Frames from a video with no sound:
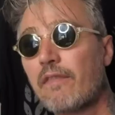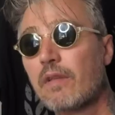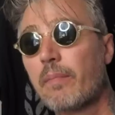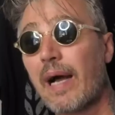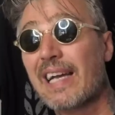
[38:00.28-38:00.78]
give
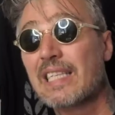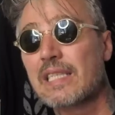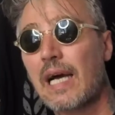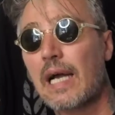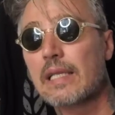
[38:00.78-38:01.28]
it back. It's
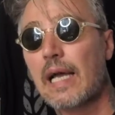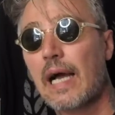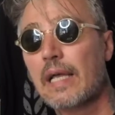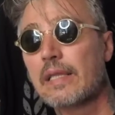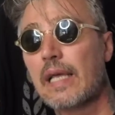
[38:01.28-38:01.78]
hard,
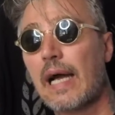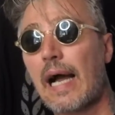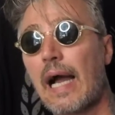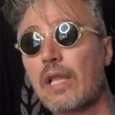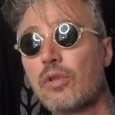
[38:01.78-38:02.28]
and
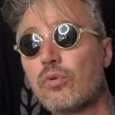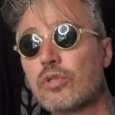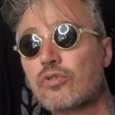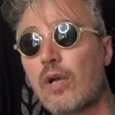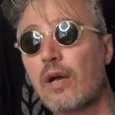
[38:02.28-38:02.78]
I do
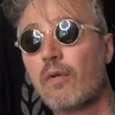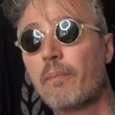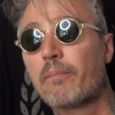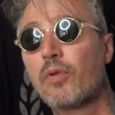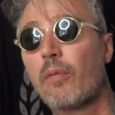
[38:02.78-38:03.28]
struggle
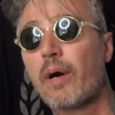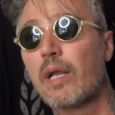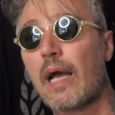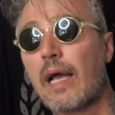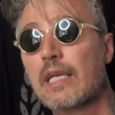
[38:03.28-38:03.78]
when
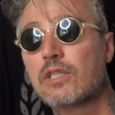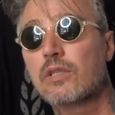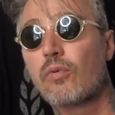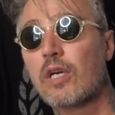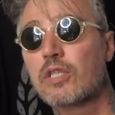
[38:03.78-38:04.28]
I
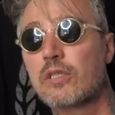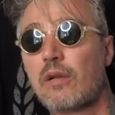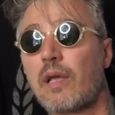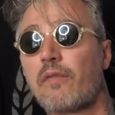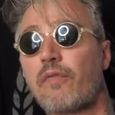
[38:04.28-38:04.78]
ask questions,
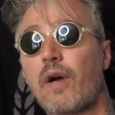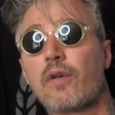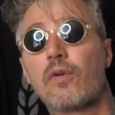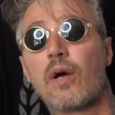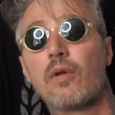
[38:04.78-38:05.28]
I'm like,
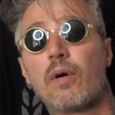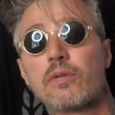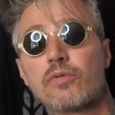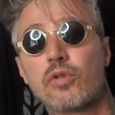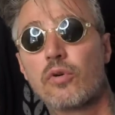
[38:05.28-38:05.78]
fuck you, I don't
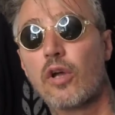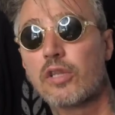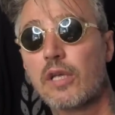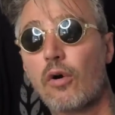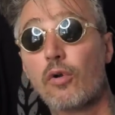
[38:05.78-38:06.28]
want to show you
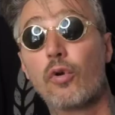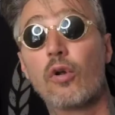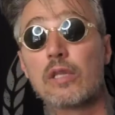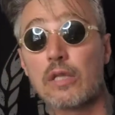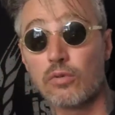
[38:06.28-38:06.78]
nothing, or you go
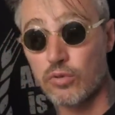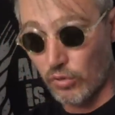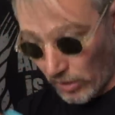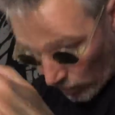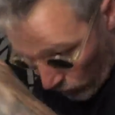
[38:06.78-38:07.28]
to a tattoo studio,